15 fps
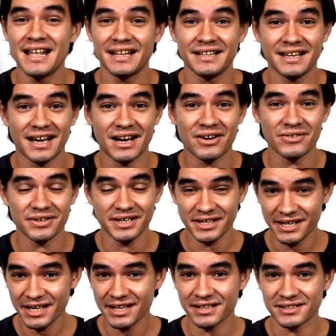Now, in
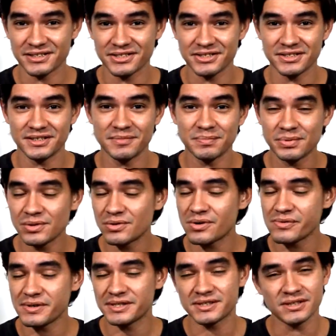English, the
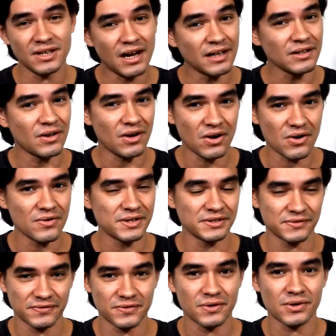plural is not always
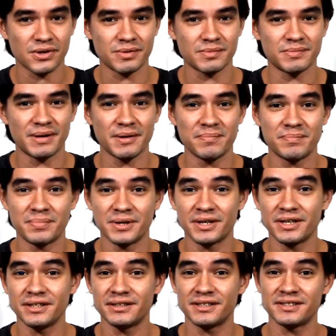formed by
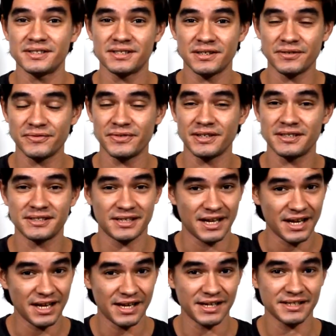putting the suffix
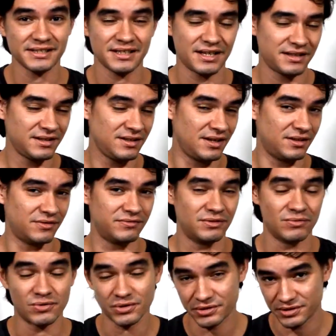s at the end of the
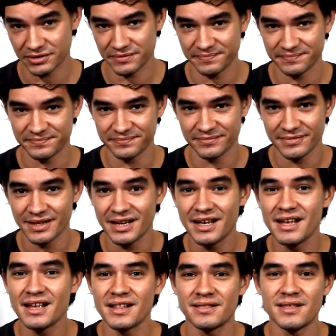word.
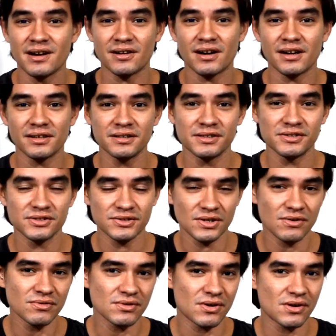There are the
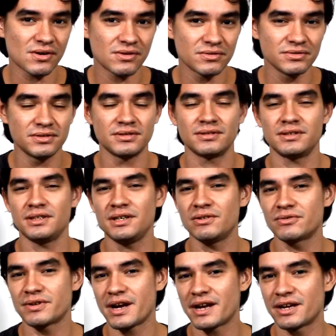so-called
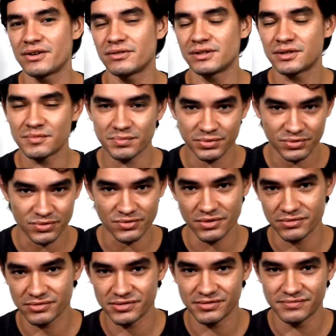irregular
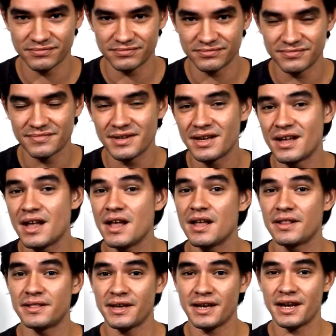plurals.
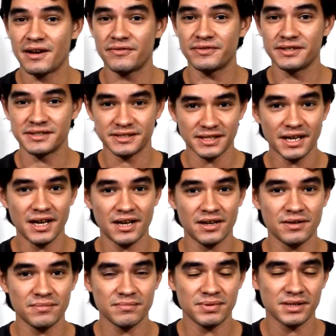They have this
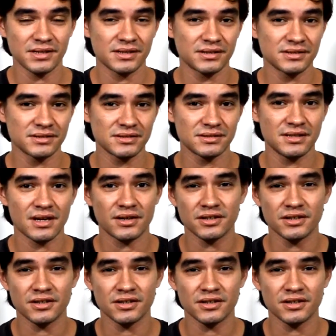name because there